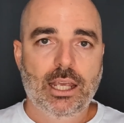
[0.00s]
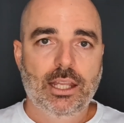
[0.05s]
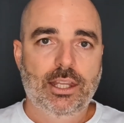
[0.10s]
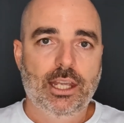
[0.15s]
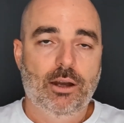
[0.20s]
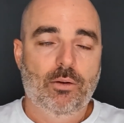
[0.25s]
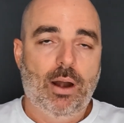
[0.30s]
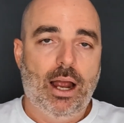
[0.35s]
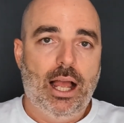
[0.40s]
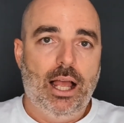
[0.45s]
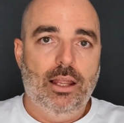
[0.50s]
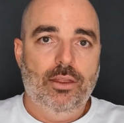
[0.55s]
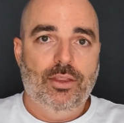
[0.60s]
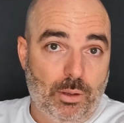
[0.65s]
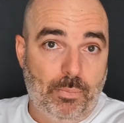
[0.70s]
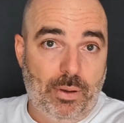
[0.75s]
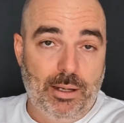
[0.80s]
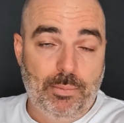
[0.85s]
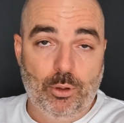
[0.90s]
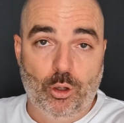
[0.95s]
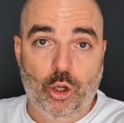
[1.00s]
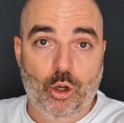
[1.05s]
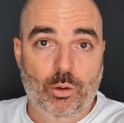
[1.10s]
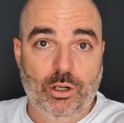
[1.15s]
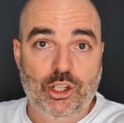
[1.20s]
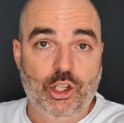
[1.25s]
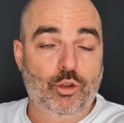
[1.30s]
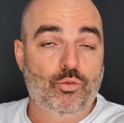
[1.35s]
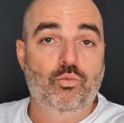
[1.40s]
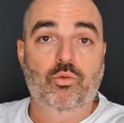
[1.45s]
There are the people who
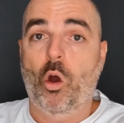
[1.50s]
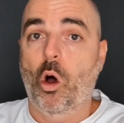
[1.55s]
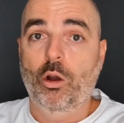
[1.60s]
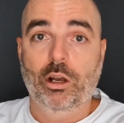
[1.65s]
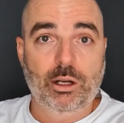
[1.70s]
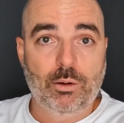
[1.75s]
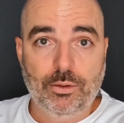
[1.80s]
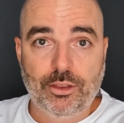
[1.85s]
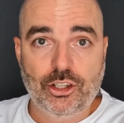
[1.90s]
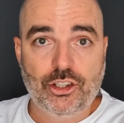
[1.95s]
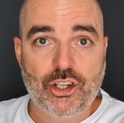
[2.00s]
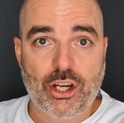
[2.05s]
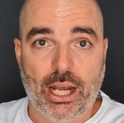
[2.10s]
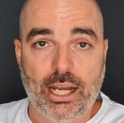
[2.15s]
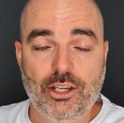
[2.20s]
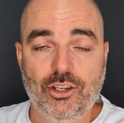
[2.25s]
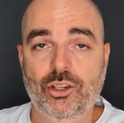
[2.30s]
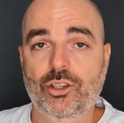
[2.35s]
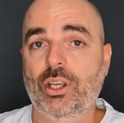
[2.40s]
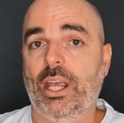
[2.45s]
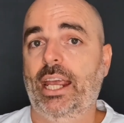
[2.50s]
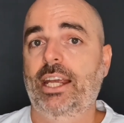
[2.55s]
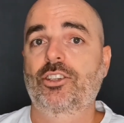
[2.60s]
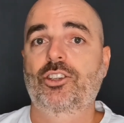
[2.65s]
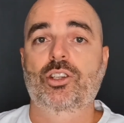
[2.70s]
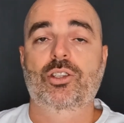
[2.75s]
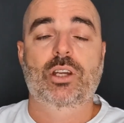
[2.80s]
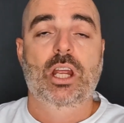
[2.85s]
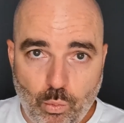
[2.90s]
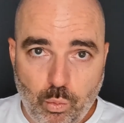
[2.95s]
are just rolling with the changes and
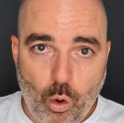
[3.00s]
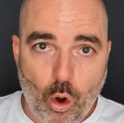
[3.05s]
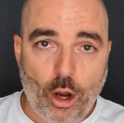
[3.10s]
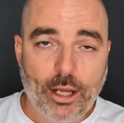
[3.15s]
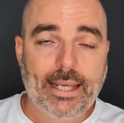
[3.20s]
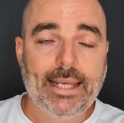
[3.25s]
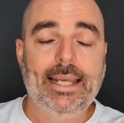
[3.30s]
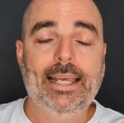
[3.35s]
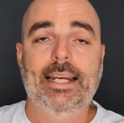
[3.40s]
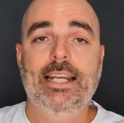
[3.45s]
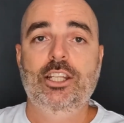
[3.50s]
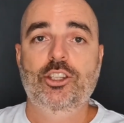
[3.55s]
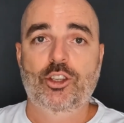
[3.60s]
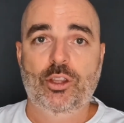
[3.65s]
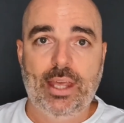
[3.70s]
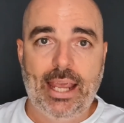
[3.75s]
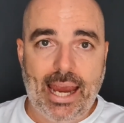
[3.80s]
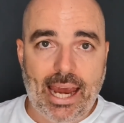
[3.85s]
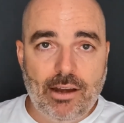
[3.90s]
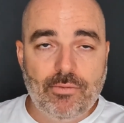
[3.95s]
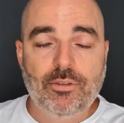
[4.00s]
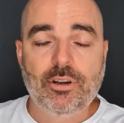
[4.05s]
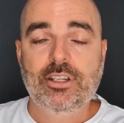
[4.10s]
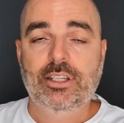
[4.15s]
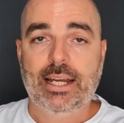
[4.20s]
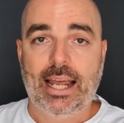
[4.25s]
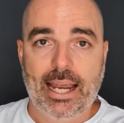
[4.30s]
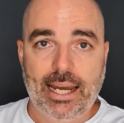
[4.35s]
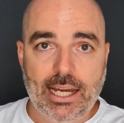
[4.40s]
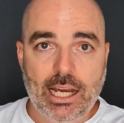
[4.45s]
just working it into their
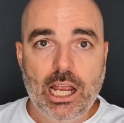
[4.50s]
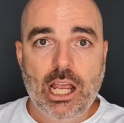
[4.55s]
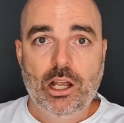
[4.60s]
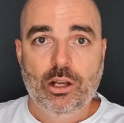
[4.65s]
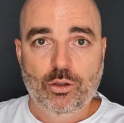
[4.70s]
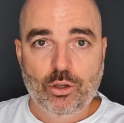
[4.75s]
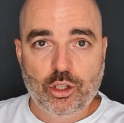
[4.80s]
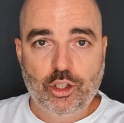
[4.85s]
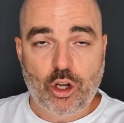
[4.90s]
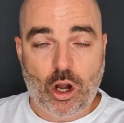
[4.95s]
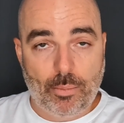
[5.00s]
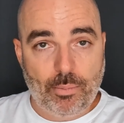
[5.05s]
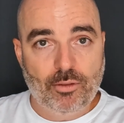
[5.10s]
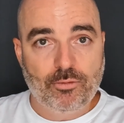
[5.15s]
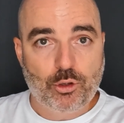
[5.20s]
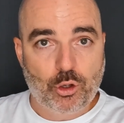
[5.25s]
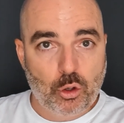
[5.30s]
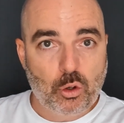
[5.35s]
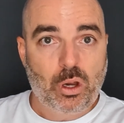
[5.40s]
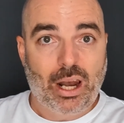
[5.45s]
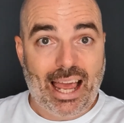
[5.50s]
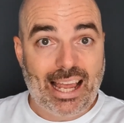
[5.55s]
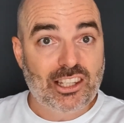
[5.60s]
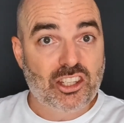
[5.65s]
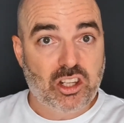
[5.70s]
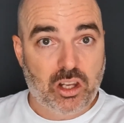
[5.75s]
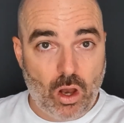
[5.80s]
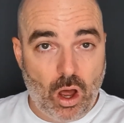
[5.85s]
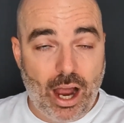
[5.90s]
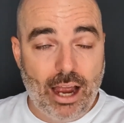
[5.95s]
everyday type of Google
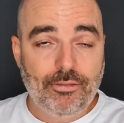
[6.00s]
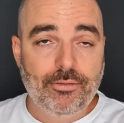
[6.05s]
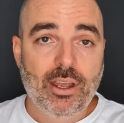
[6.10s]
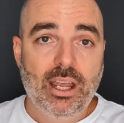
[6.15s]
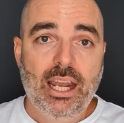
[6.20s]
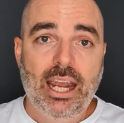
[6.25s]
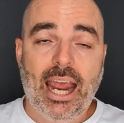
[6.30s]
Ads life.